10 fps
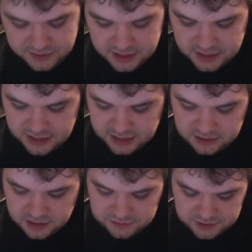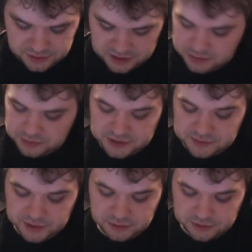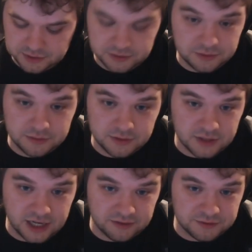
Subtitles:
love to be able to speak with you after